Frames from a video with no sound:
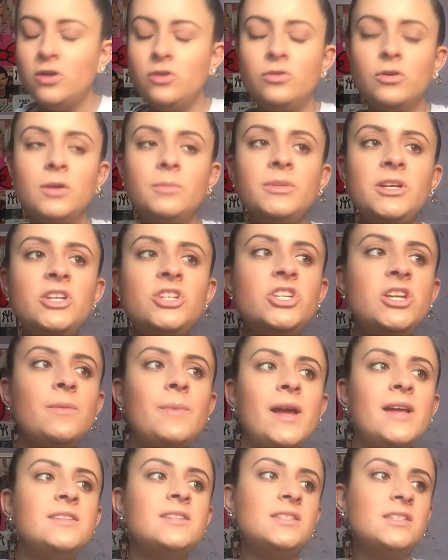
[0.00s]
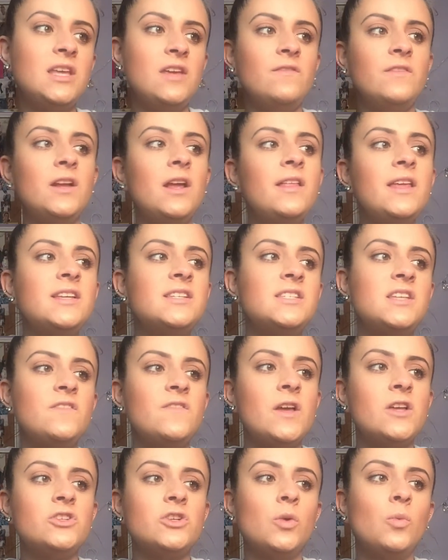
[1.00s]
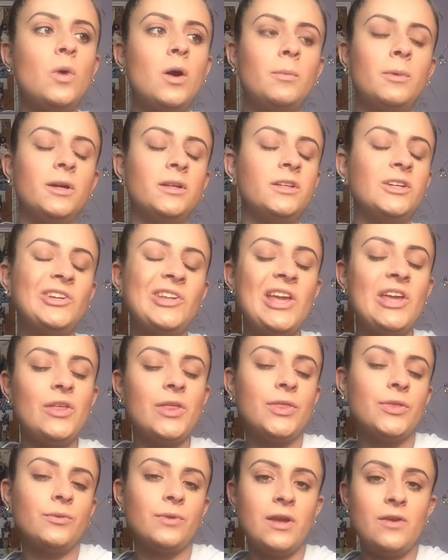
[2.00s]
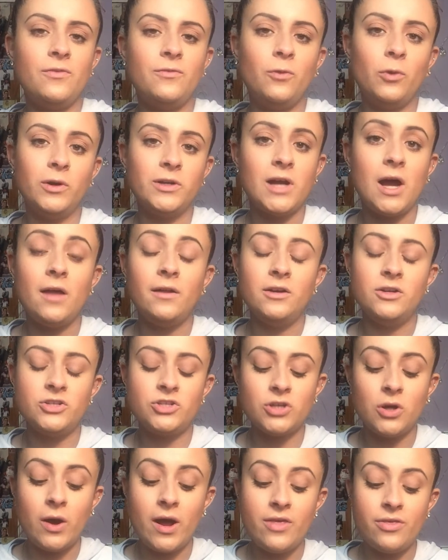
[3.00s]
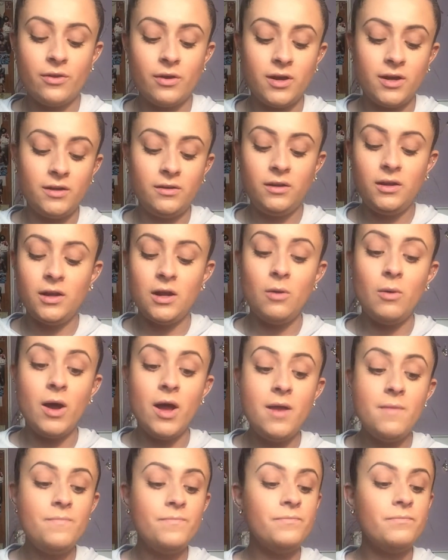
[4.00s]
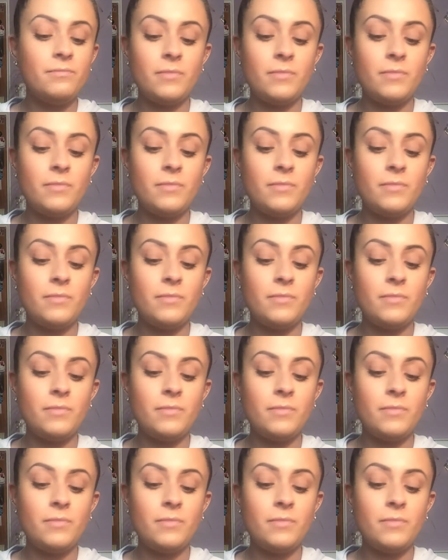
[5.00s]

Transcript: normally sheet masks, even at like CVS or Walmart, they're like $3, $4. So I thought, you know what,